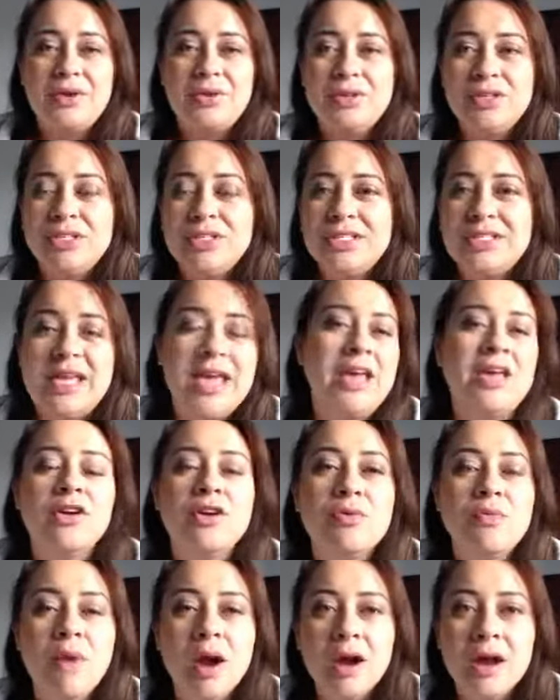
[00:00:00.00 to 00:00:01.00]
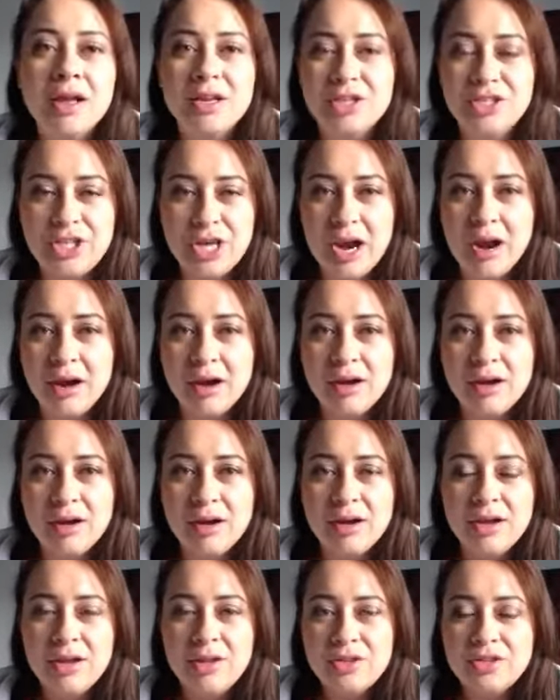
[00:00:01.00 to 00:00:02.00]
just take your market share
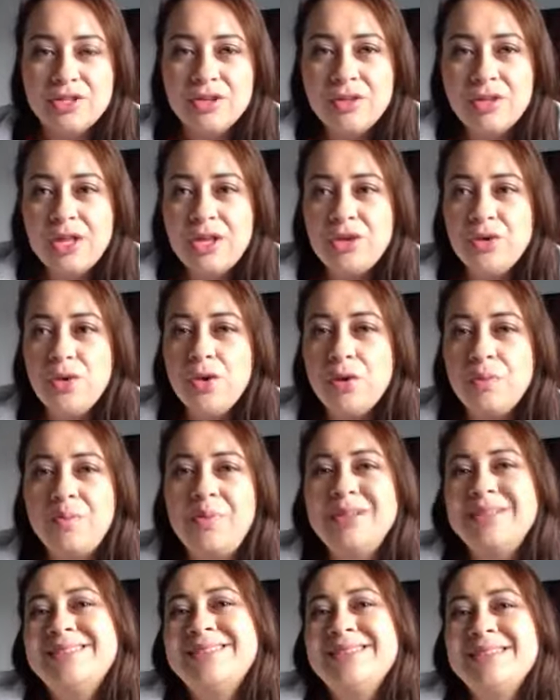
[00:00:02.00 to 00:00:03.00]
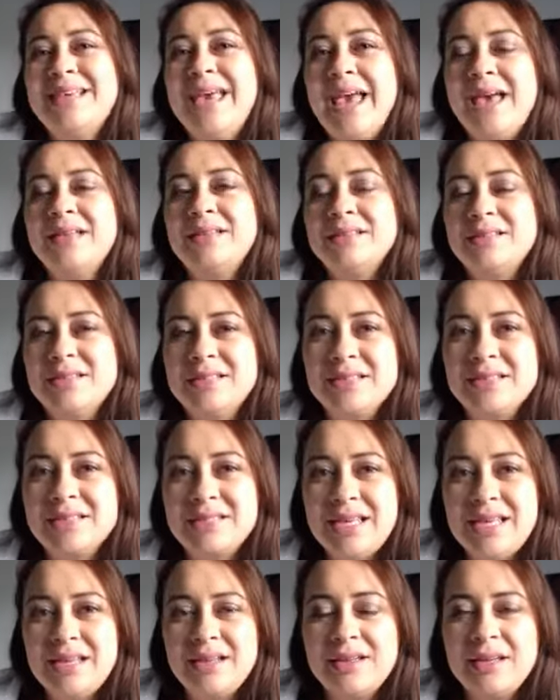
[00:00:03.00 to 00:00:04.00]
so that your business can't
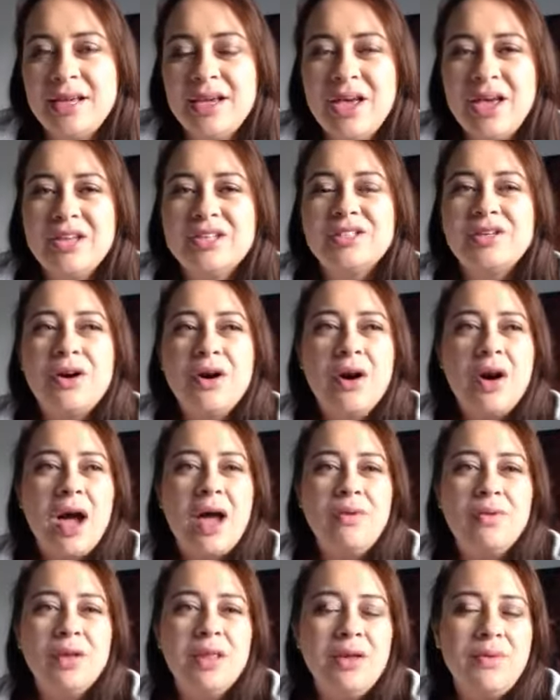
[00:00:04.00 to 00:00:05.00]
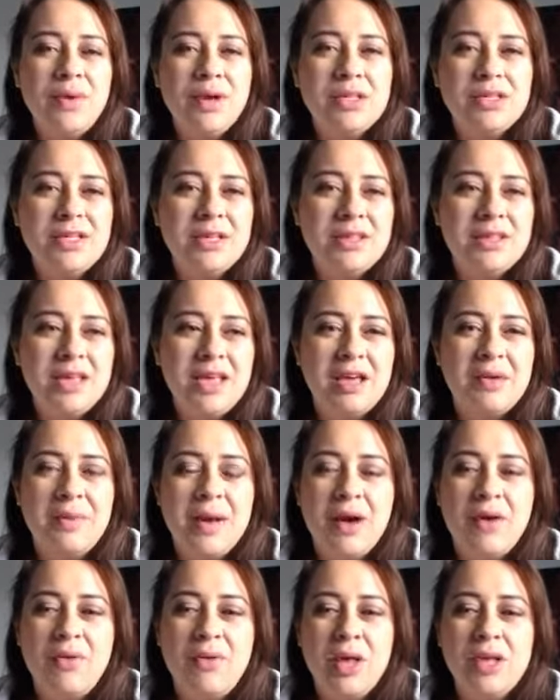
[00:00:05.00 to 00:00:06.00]
succeed. So I really want you to think
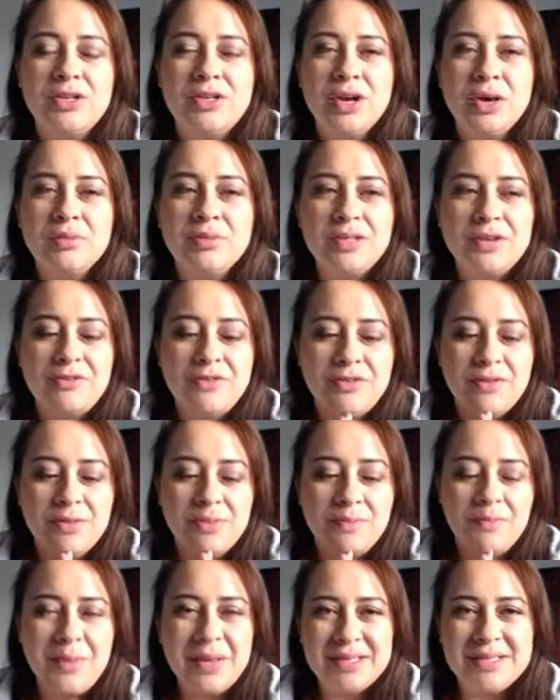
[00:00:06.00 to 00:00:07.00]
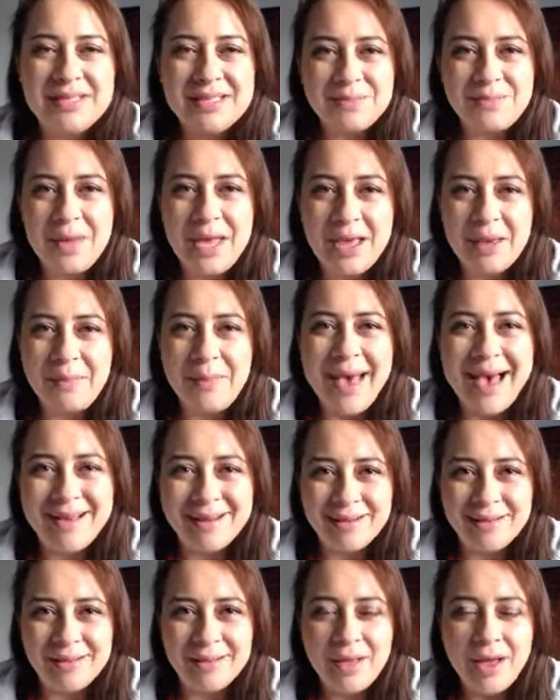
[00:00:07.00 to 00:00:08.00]
about, in terms of business being a
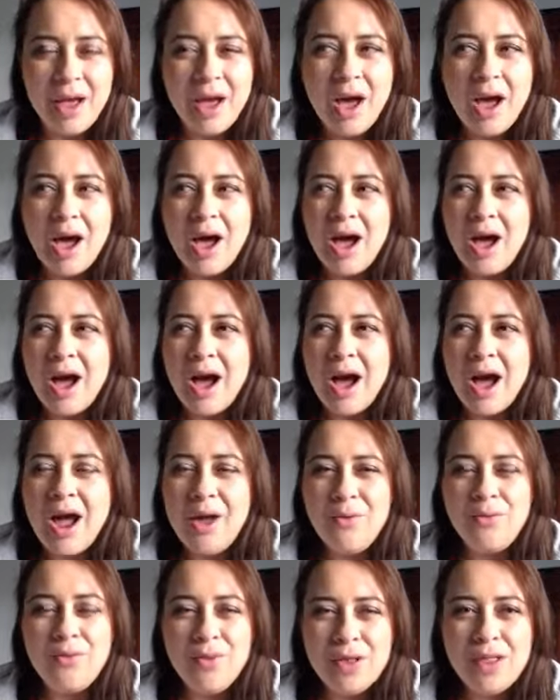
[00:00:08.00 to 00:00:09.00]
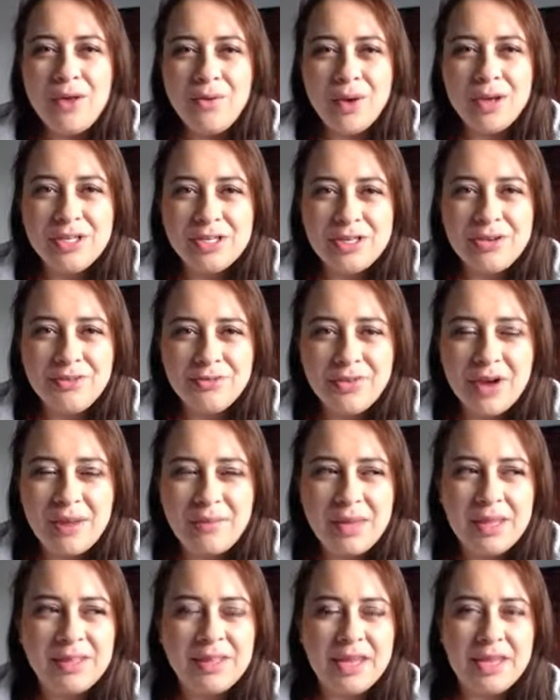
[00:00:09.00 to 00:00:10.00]
battle, I really want you to frame
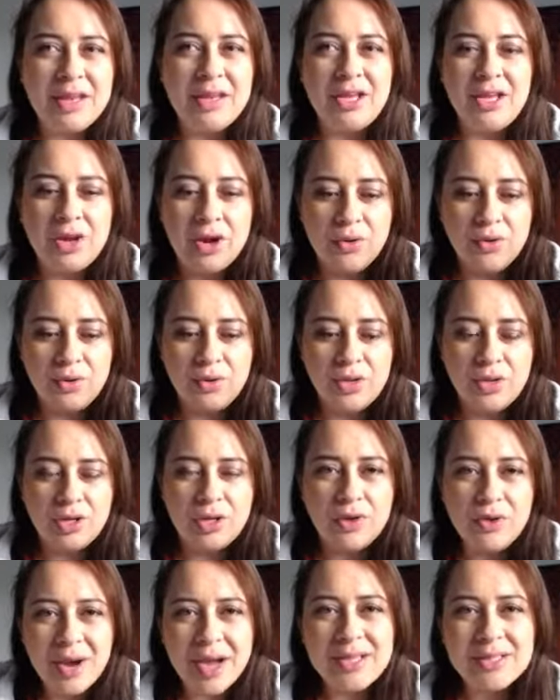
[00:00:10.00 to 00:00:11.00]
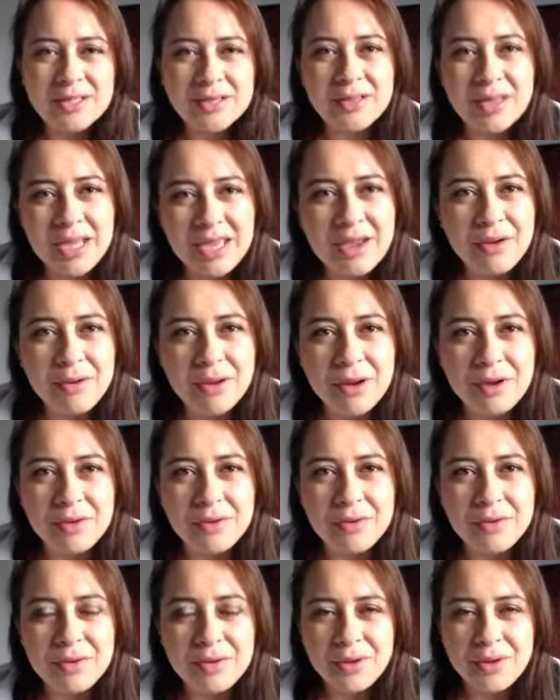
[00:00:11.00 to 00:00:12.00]
it that, you guys are the
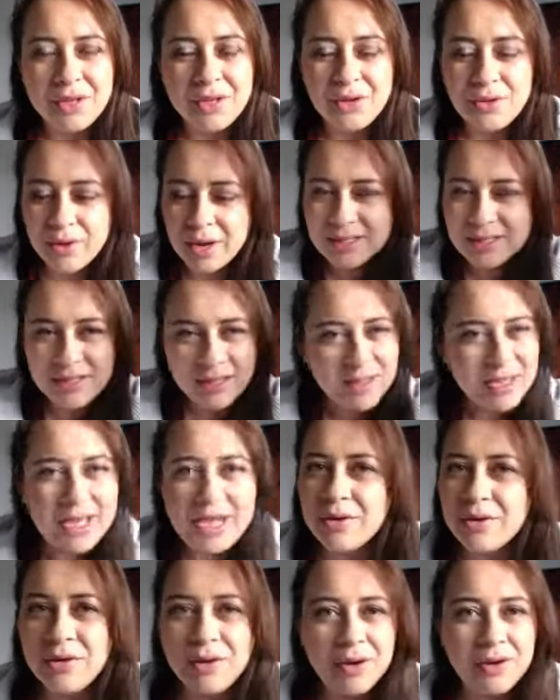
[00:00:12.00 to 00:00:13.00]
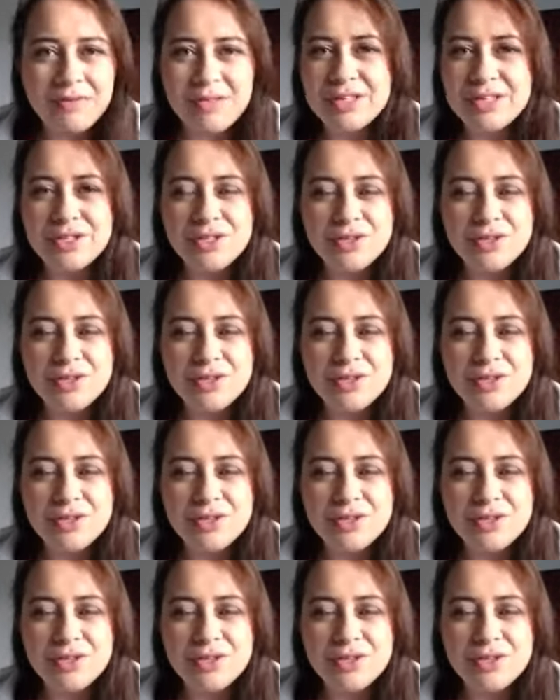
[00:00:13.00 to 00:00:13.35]
hero. You guys are the hero of this